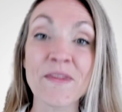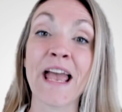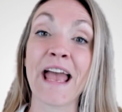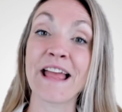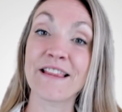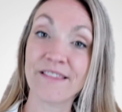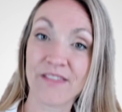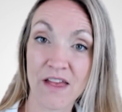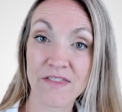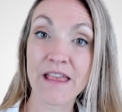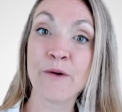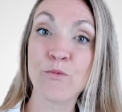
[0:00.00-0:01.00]
and
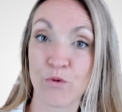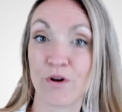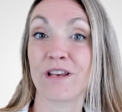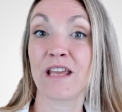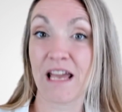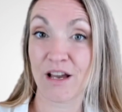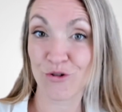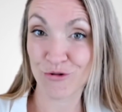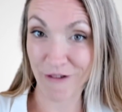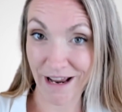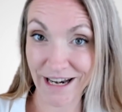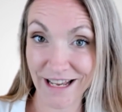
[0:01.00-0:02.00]
then they would get
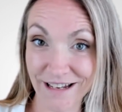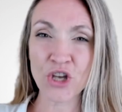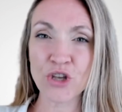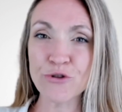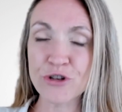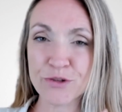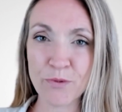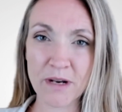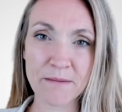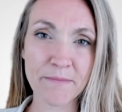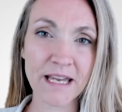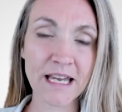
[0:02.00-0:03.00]
credit. You just want
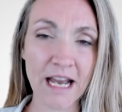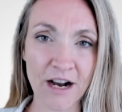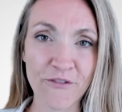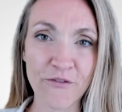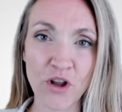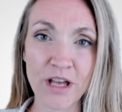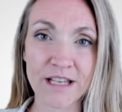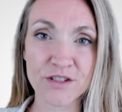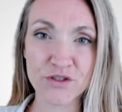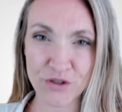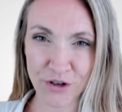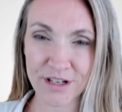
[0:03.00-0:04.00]
to be careful in
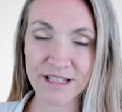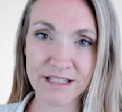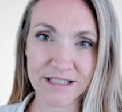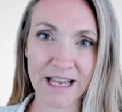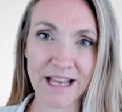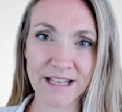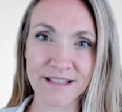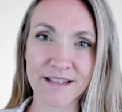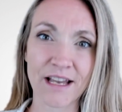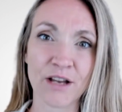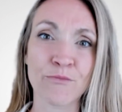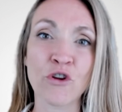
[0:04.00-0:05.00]
certain states
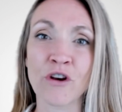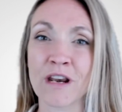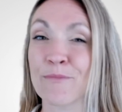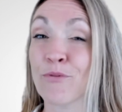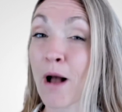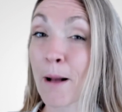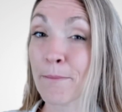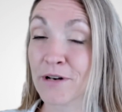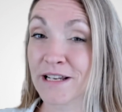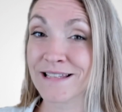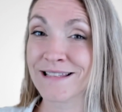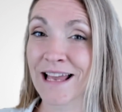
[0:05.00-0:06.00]
like community property
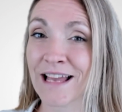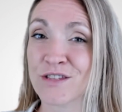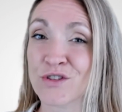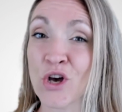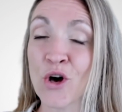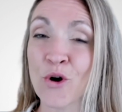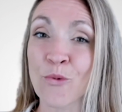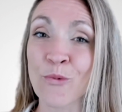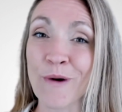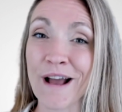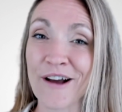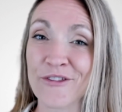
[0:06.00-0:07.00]
states
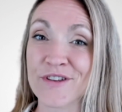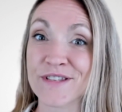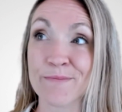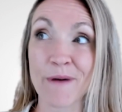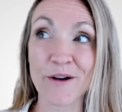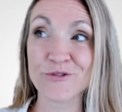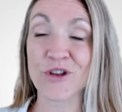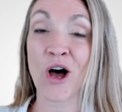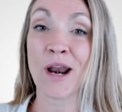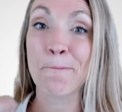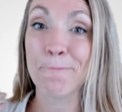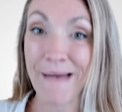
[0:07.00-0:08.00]
where the spouse
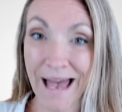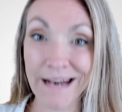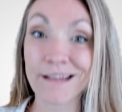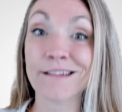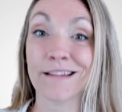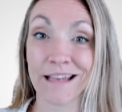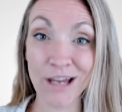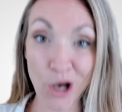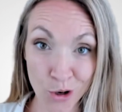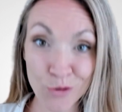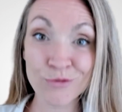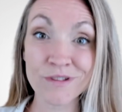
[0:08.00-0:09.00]
automatically
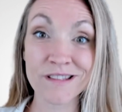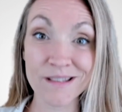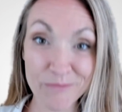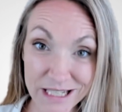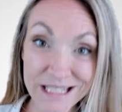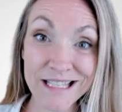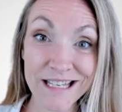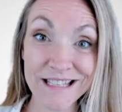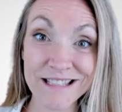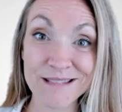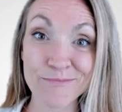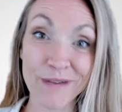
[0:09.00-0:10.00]
owns the
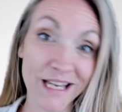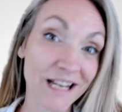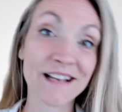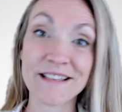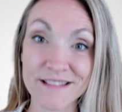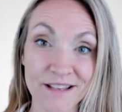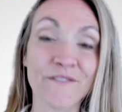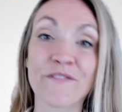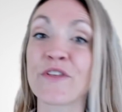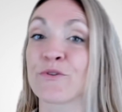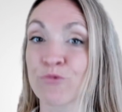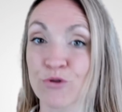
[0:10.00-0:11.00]
business because of
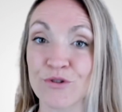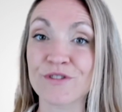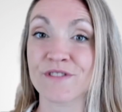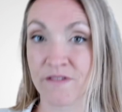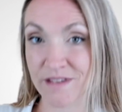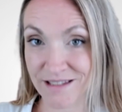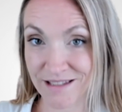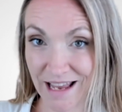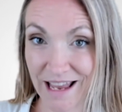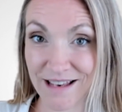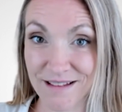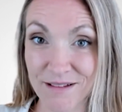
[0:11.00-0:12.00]
the rules of the
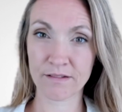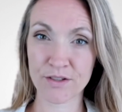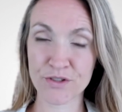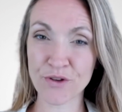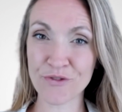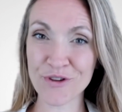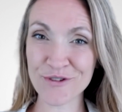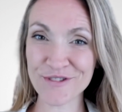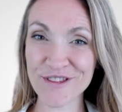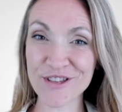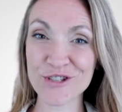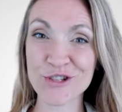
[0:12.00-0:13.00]
state. So those
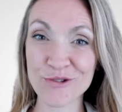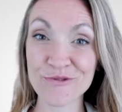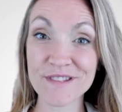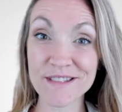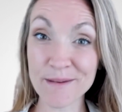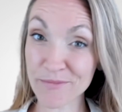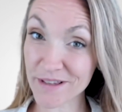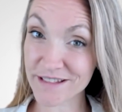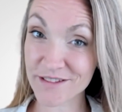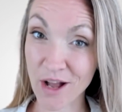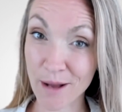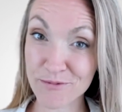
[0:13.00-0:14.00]
are the two
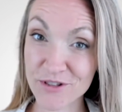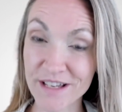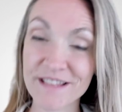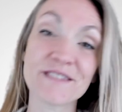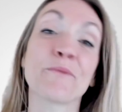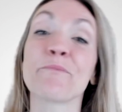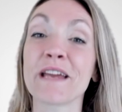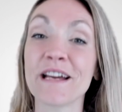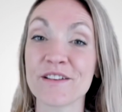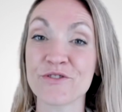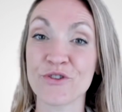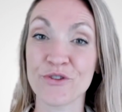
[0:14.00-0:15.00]
simplest options
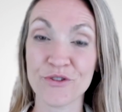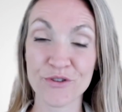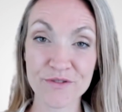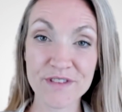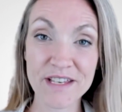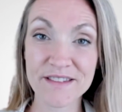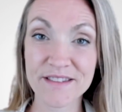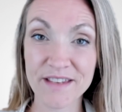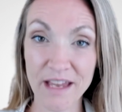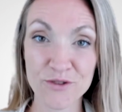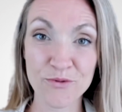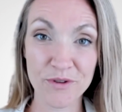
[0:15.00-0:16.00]
because you're using
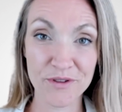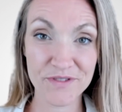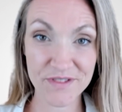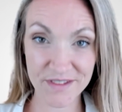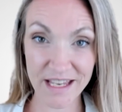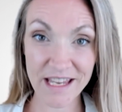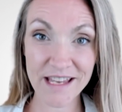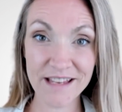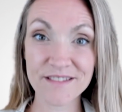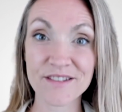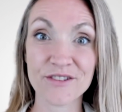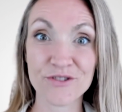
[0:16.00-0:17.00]
Schedule C
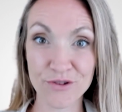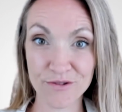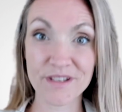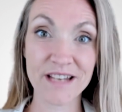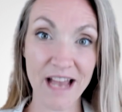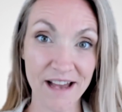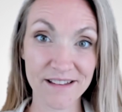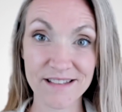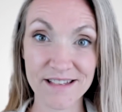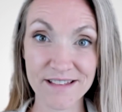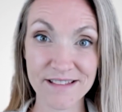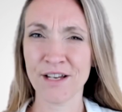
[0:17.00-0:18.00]
to do the
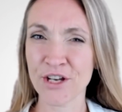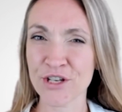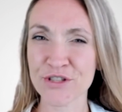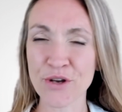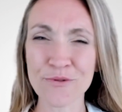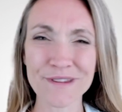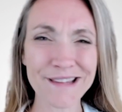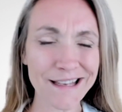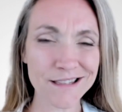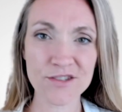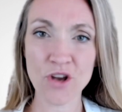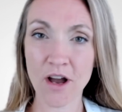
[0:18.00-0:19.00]
taxes. So
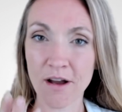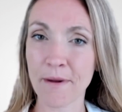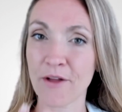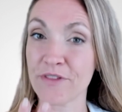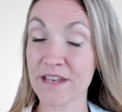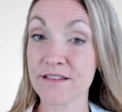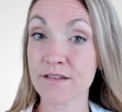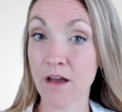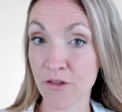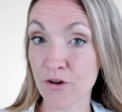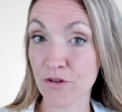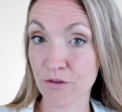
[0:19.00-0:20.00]
let's talk about these
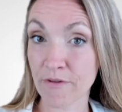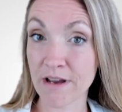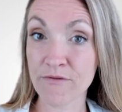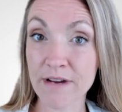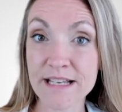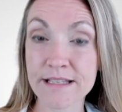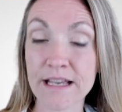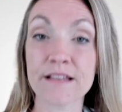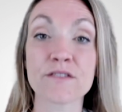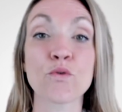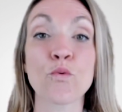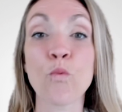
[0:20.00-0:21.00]
other three
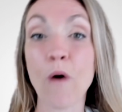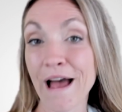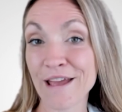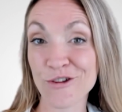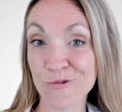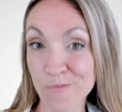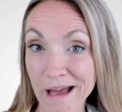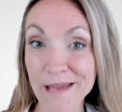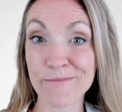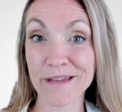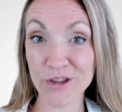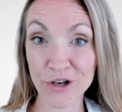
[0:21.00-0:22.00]
reasons why you might
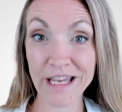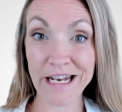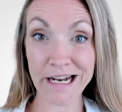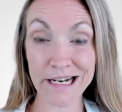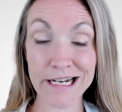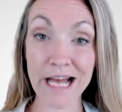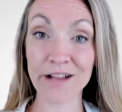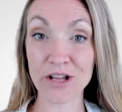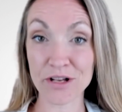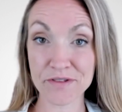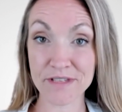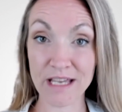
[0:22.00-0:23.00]
be looking at an
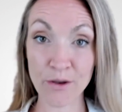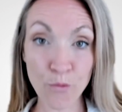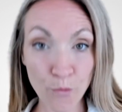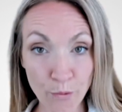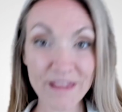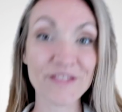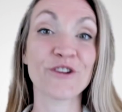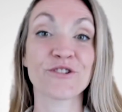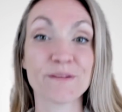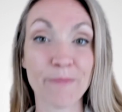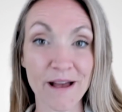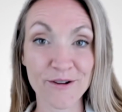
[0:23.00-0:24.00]
LLC with your
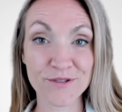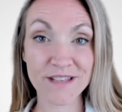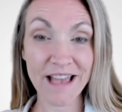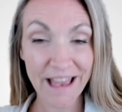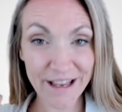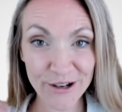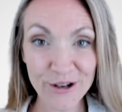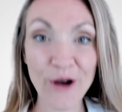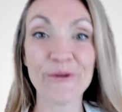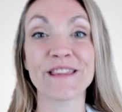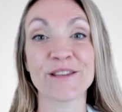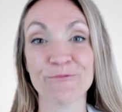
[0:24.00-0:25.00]
spouse and
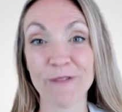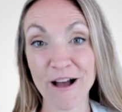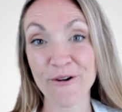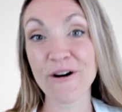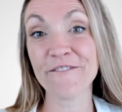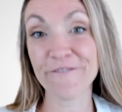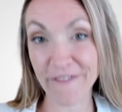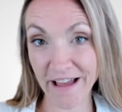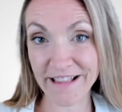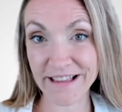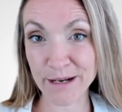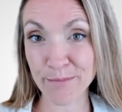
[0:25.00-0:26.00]
going the route of
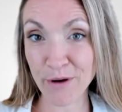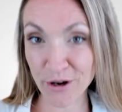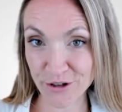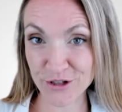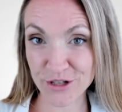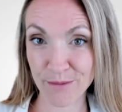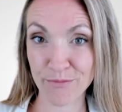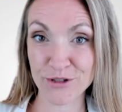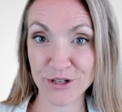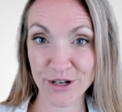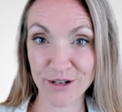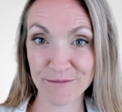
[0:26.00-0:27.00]
filing a partnership return.